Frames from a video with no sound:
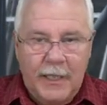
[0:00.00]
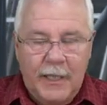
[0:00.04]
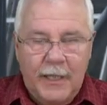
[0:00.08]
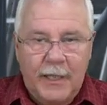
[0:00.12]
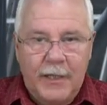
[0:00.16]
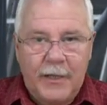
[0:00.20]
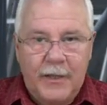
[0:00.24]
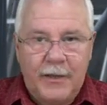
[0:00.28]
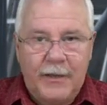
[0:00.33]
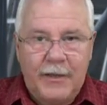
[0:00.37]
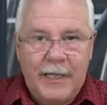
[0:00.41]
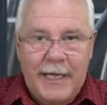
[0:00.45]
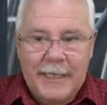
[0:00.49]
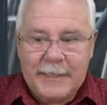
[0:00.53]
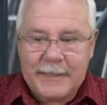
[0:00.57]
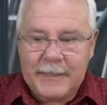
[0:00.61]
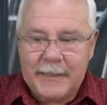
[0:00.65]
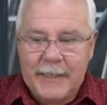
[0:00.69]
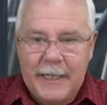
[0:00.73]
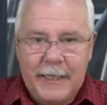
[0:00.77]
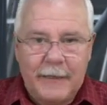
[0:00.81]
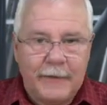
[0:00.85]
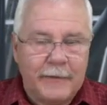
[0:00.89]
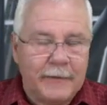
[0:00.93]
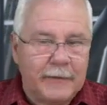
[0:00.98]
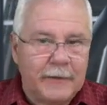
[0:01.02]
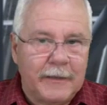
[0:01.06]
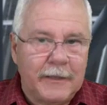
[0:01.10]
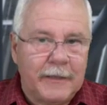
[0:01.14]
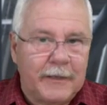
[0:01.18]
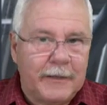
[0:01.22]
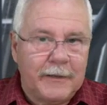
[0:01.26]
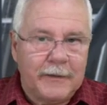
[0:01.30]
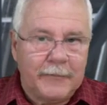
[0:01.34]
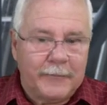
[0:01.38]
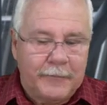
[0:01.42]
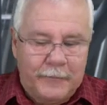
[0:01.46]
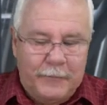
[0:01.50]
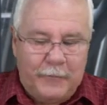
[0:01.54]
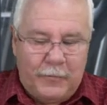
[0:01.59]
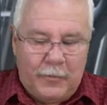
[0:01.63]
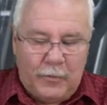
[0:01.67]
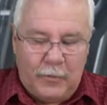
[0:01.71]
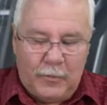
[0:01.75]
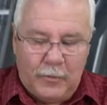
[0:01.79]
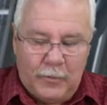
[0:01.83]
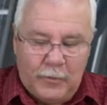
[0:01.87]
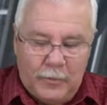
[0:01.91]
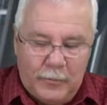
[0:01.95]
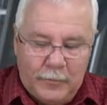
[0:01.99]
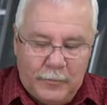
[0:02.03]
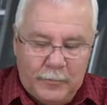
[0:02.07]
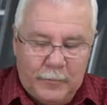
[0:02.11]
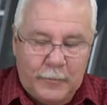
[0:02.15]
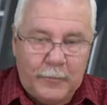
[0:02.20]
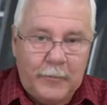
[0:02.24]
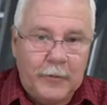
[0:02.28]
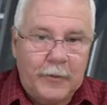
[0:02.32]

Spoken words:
That's then for